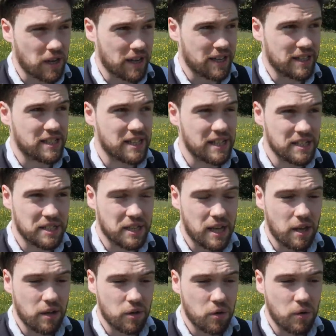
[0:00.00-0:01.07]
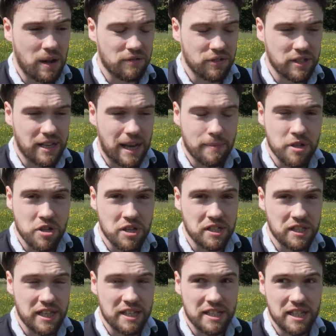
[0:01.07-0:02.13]
Like, it says, whoever damages
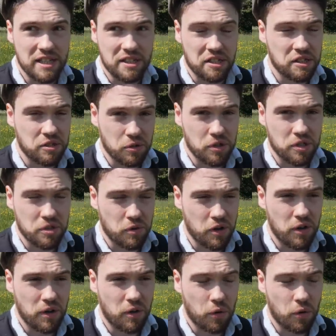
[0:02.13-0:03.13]
this is a sorcerer